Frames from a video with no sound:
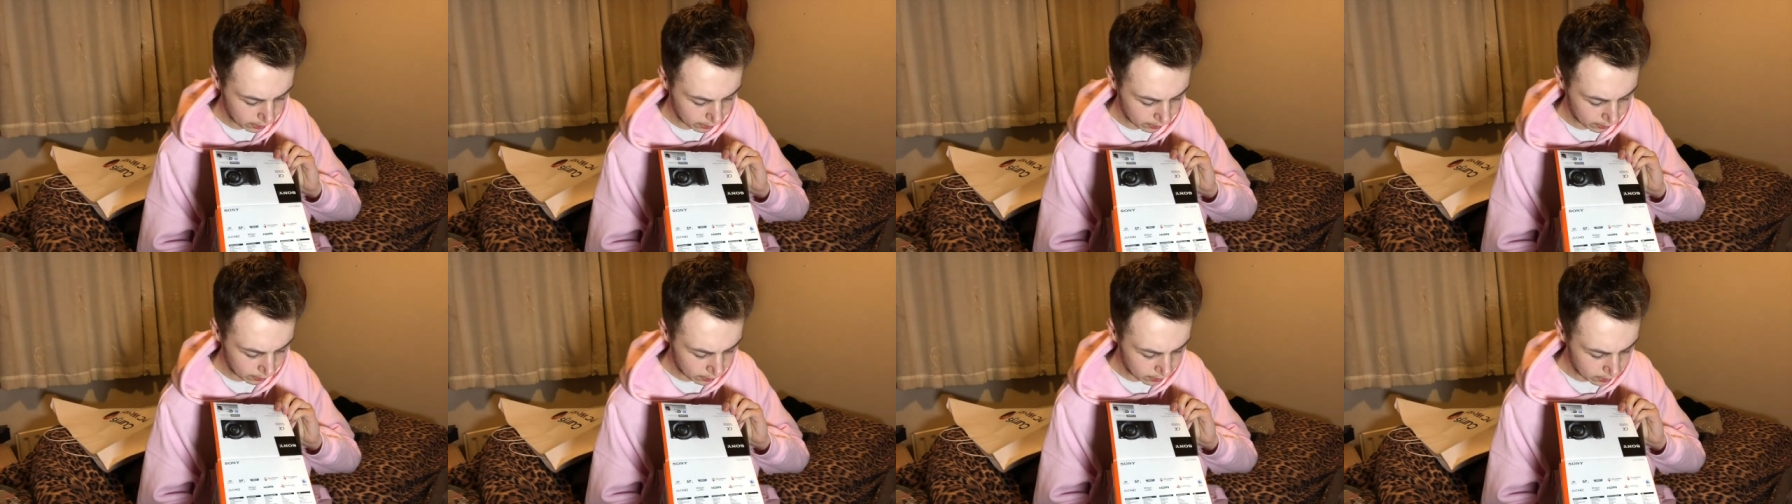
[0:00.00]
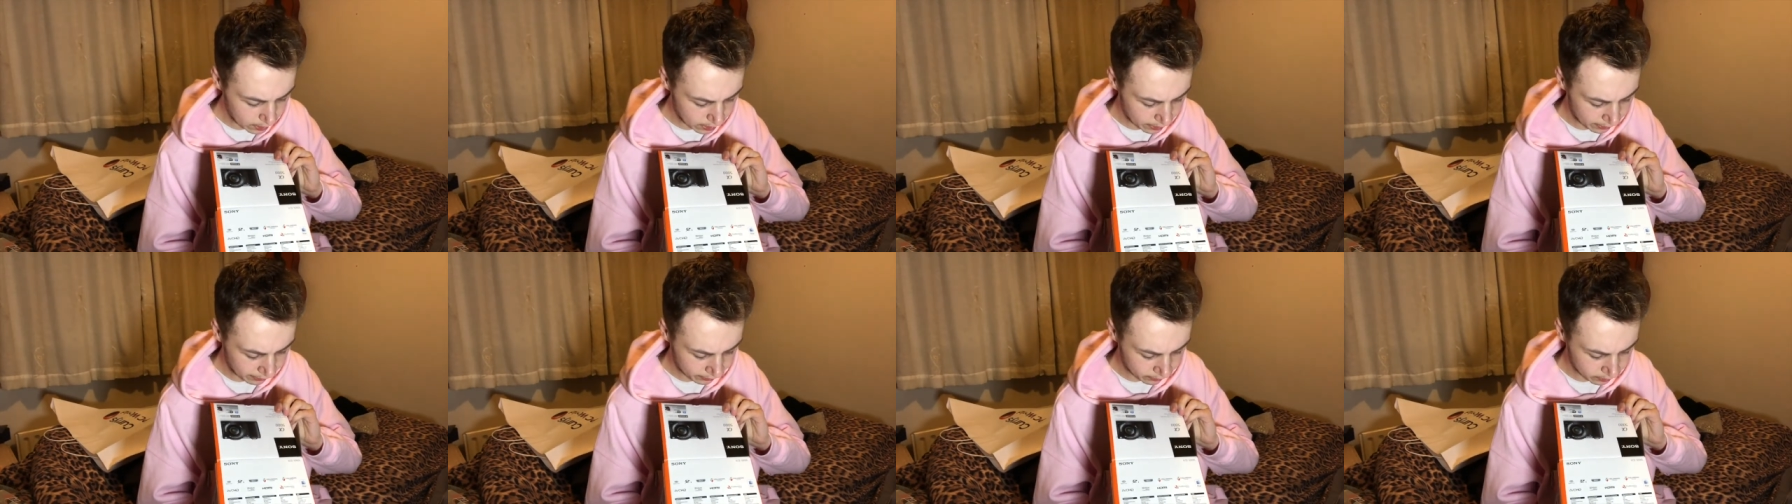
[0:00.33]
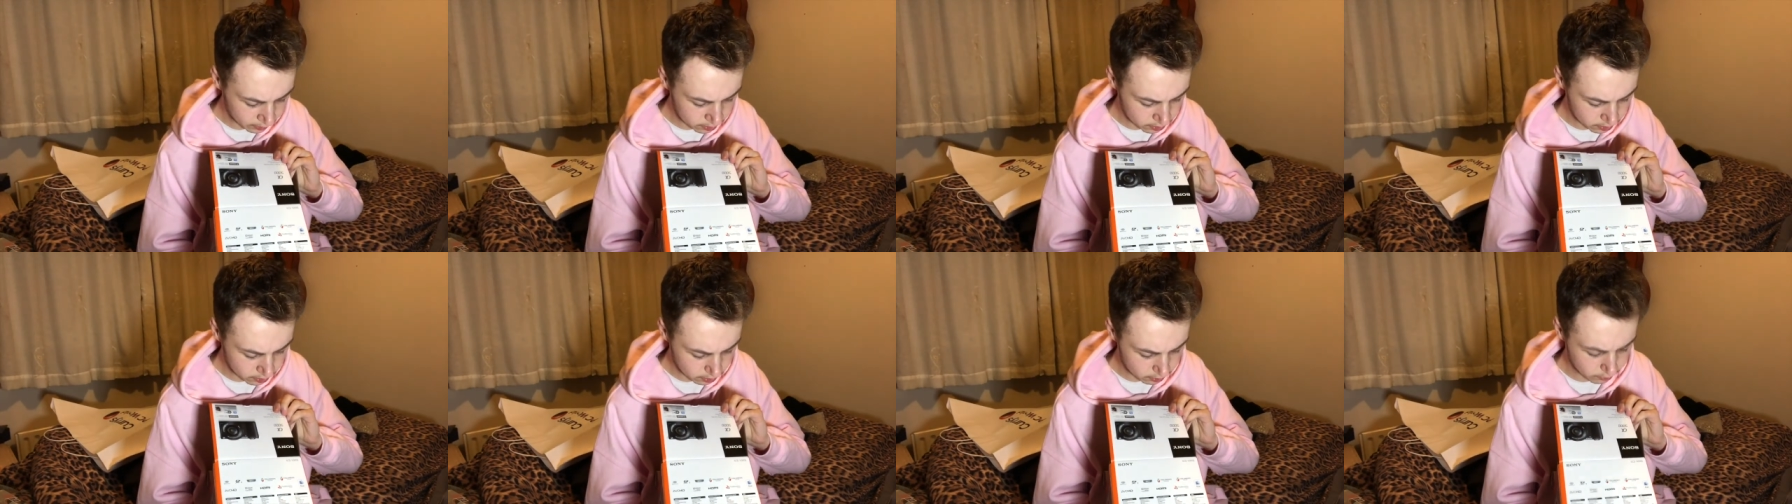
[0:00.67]

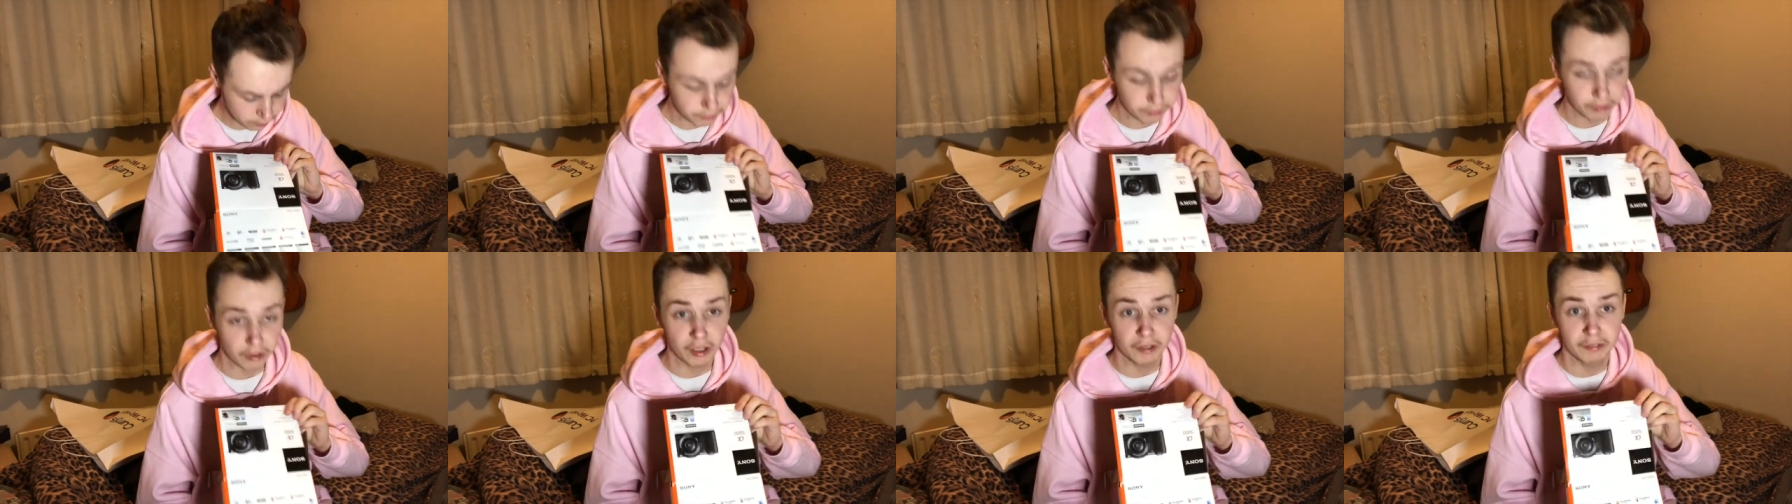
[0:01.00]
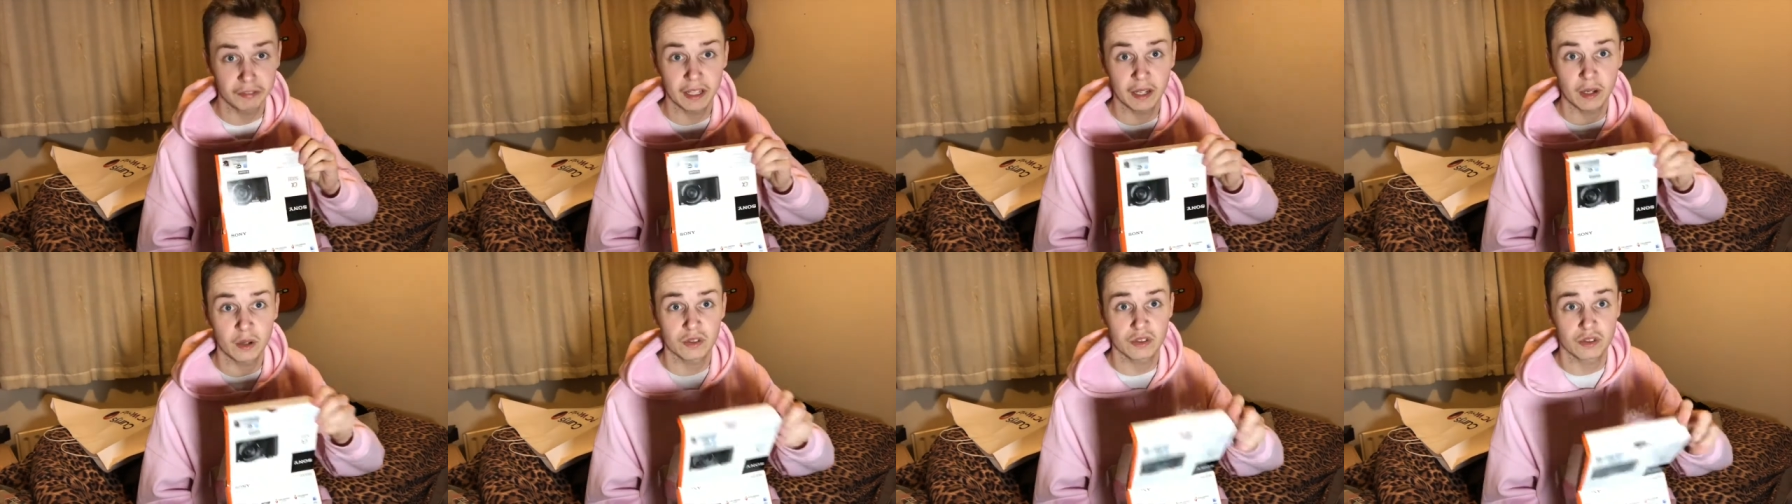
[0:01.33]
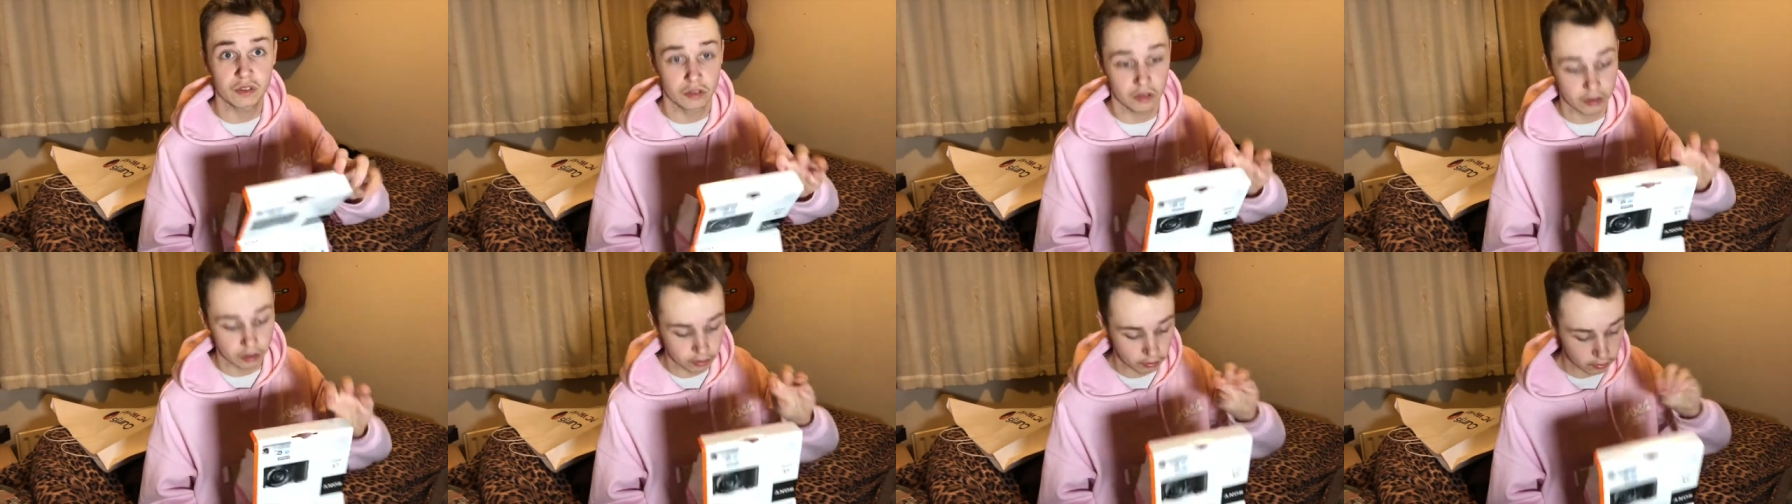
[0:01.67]
AX five
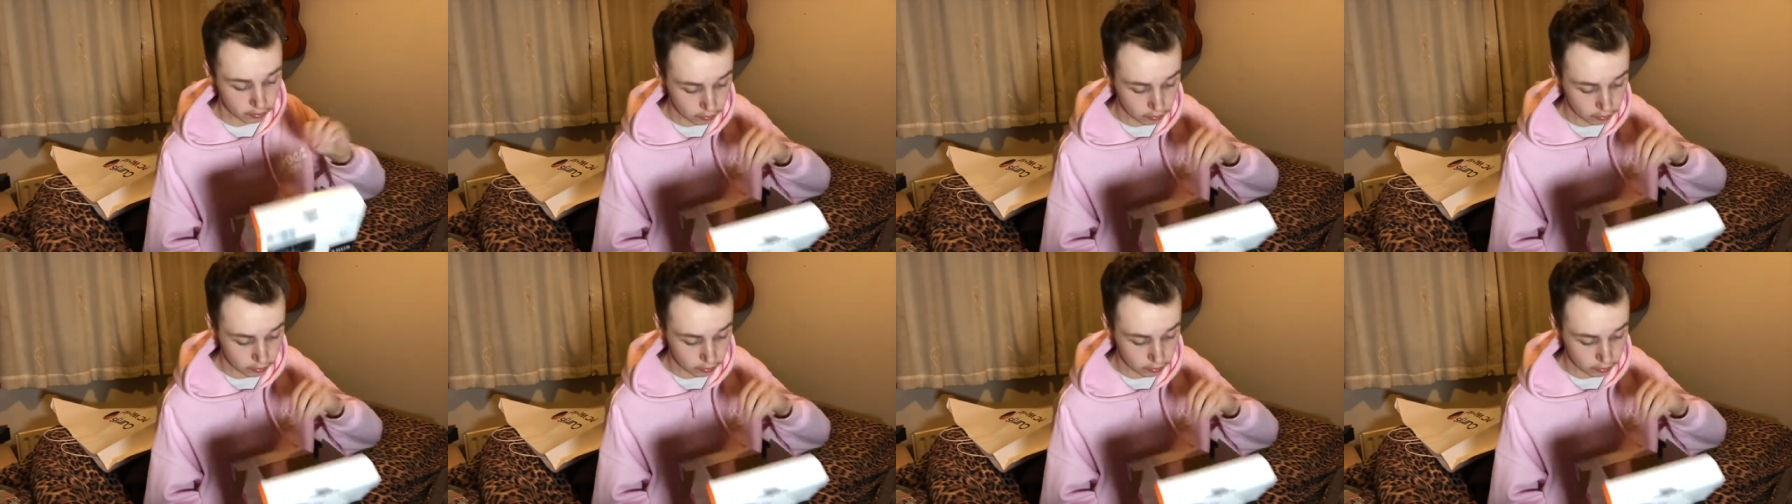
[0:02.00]
thousand.